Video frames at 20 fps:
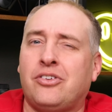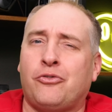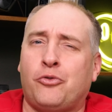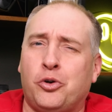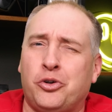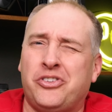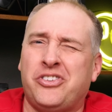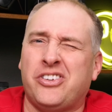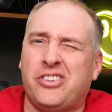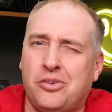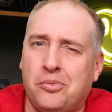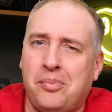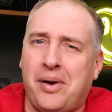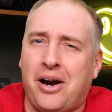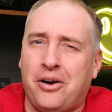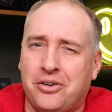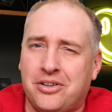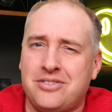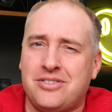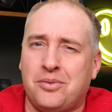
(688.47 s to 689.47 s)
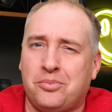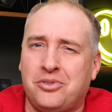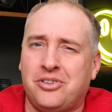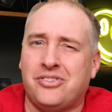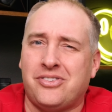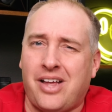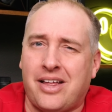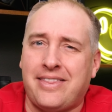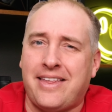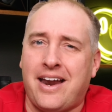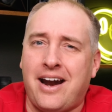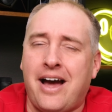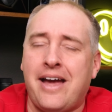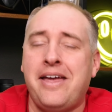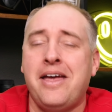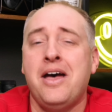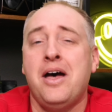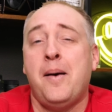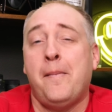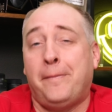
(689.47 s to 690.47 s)
Of course, system power consumption is not that high,
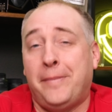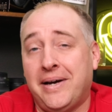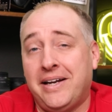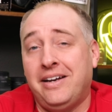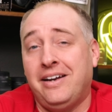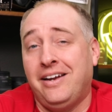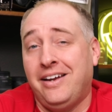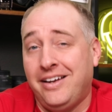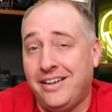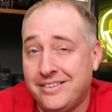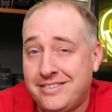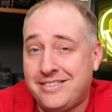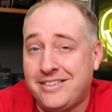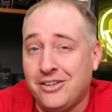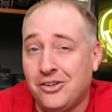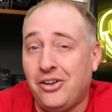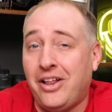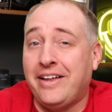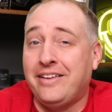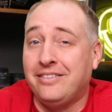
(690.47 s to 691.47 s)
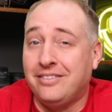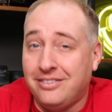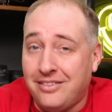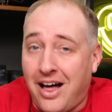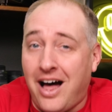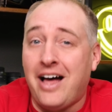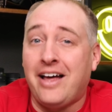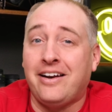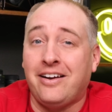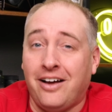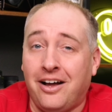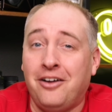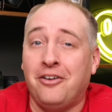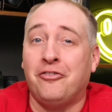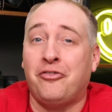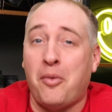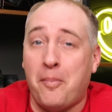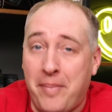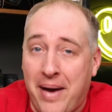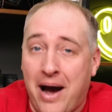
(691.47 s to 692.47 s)
but it's still a lot
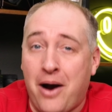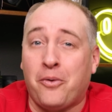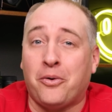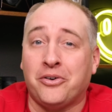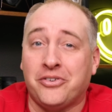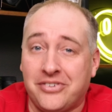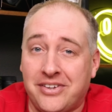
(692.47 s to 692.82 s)
of power